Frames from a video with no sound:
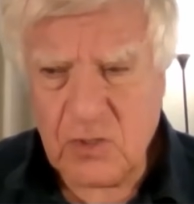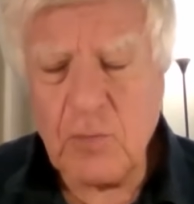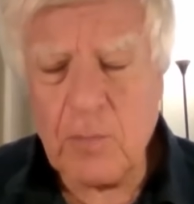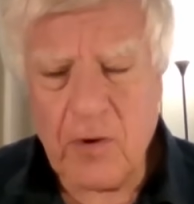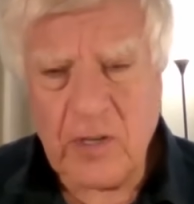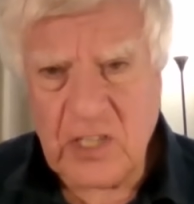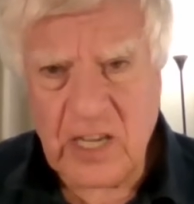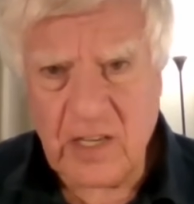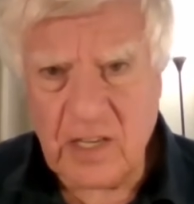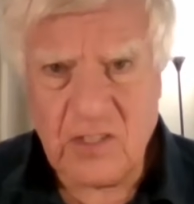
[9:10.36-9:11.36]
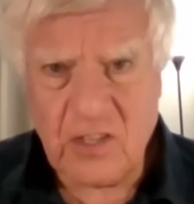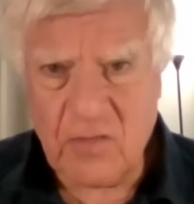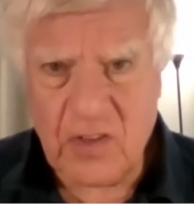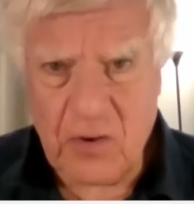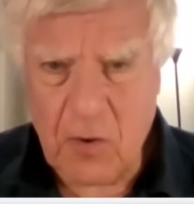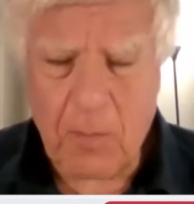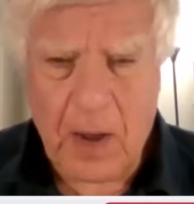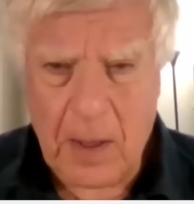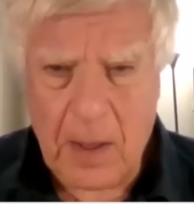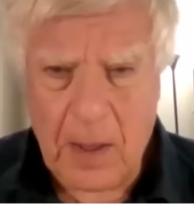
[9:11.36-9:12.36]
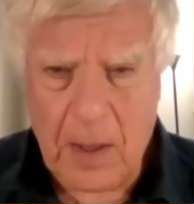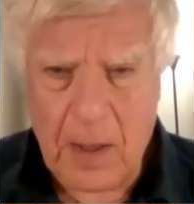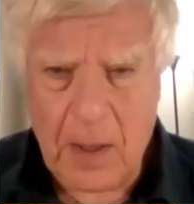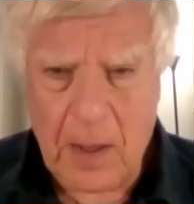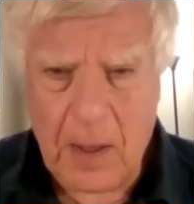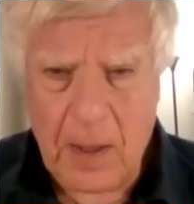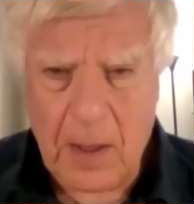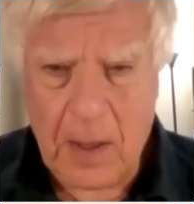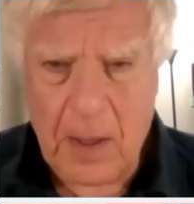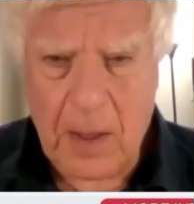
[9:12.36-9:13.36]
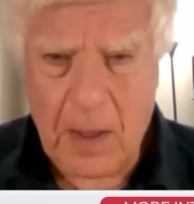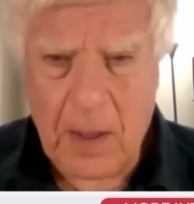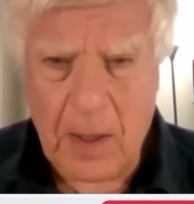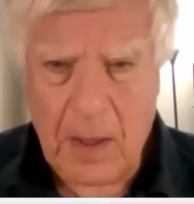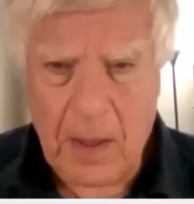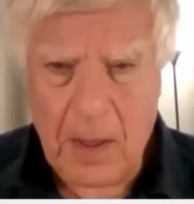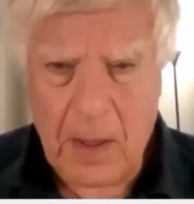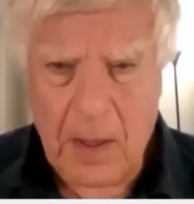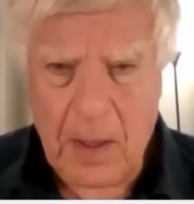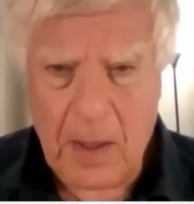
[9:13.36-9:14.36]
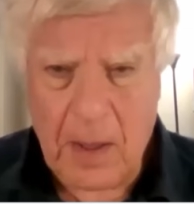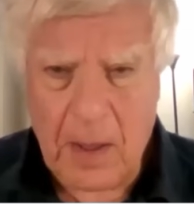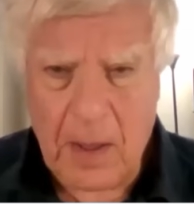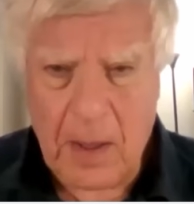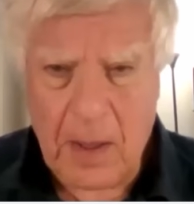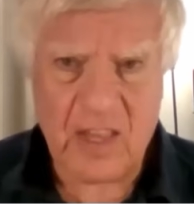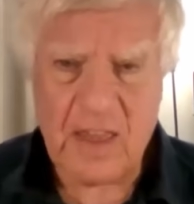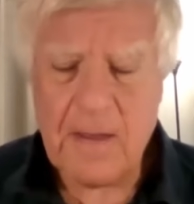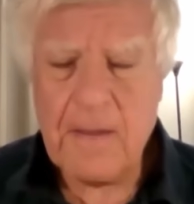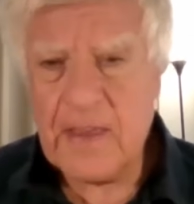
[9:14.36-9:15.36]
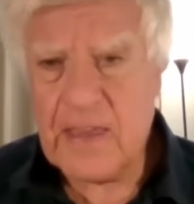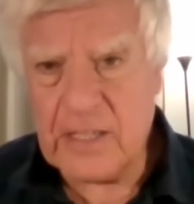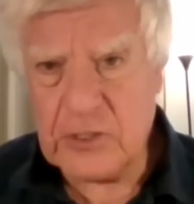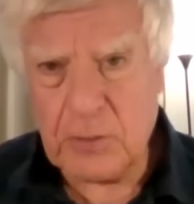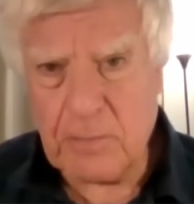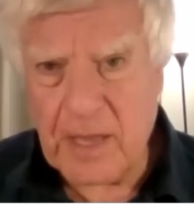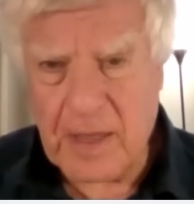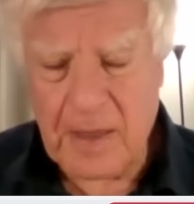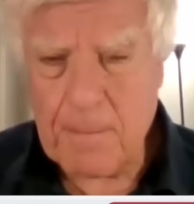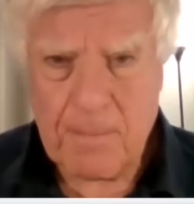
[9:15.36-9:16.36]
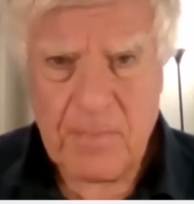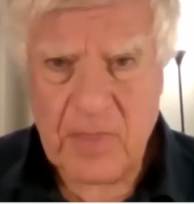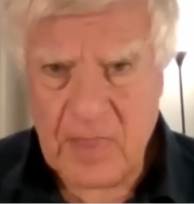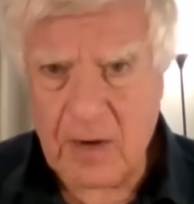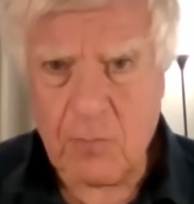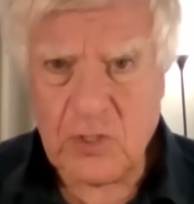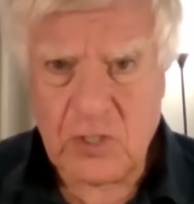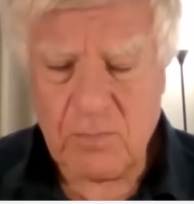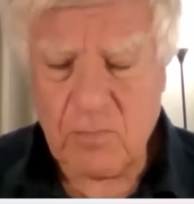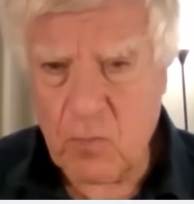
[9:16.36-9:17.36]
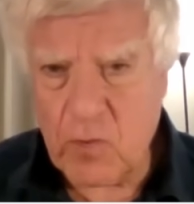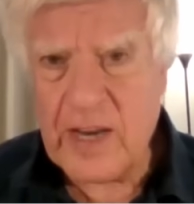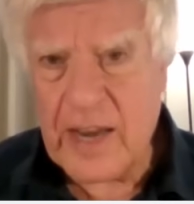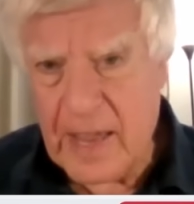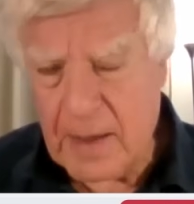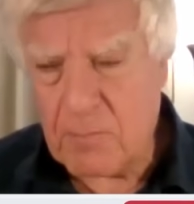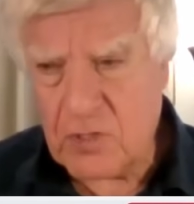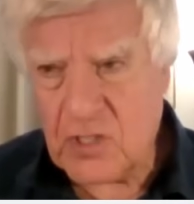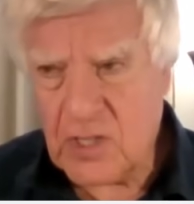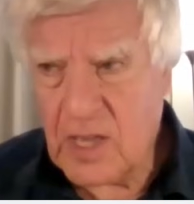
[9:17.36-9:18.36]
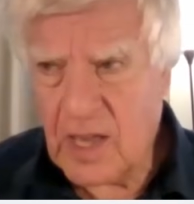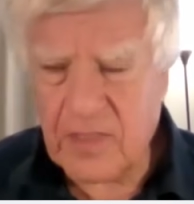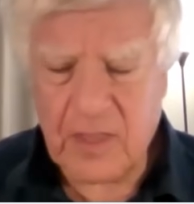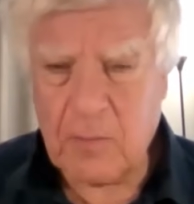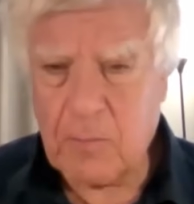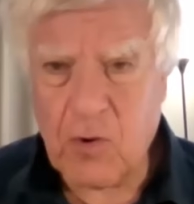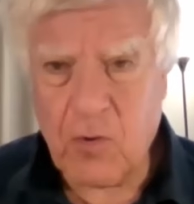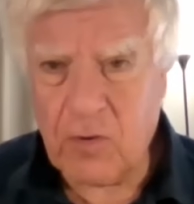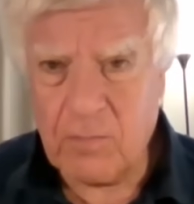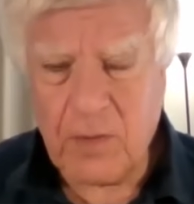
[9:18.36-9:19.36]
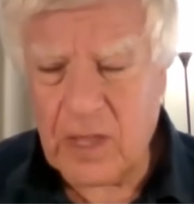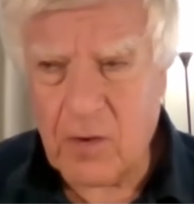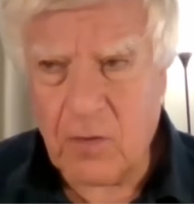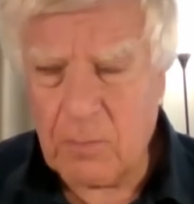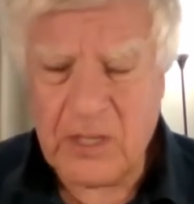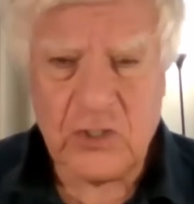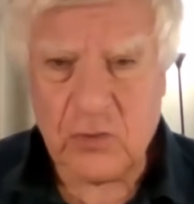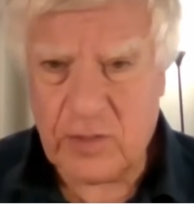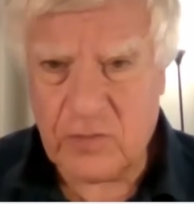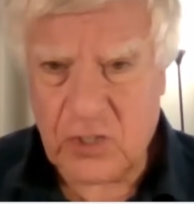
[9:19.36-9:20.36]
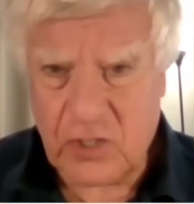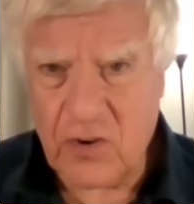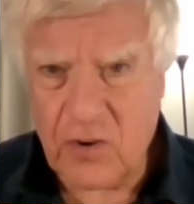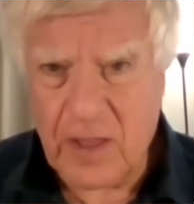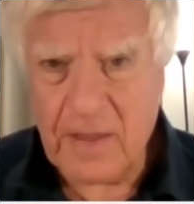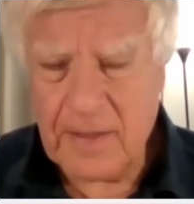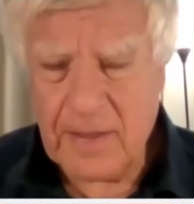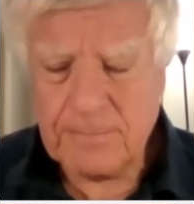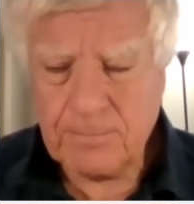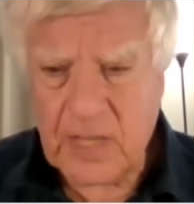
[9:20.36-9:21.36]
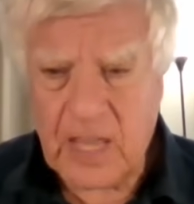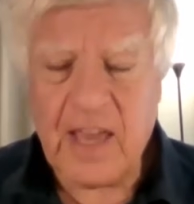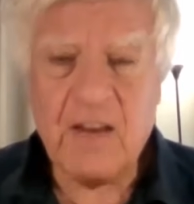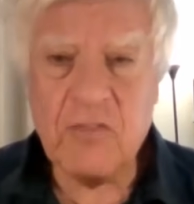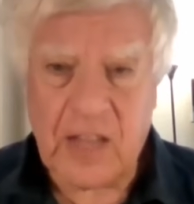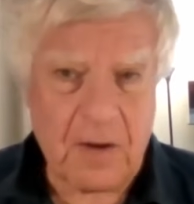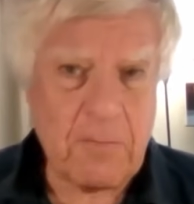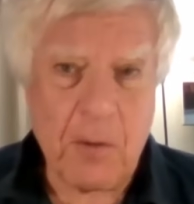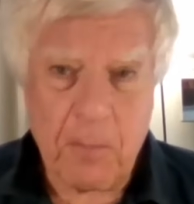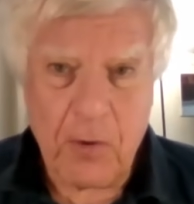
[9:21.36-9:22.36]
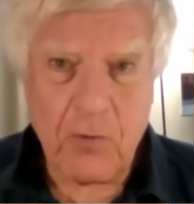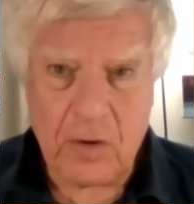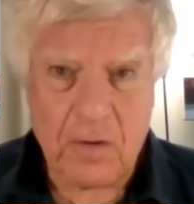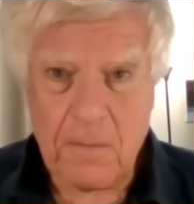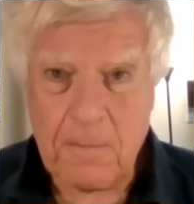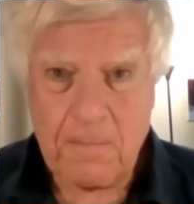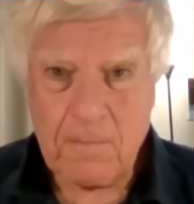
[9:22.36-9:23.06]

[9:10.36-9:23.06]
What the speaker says: superintendent of a nearby building, a hotel which belonged to the KGB. Then it was renamed, I think, the Bureau of, the Ministry of Security, and Vladimir Putin.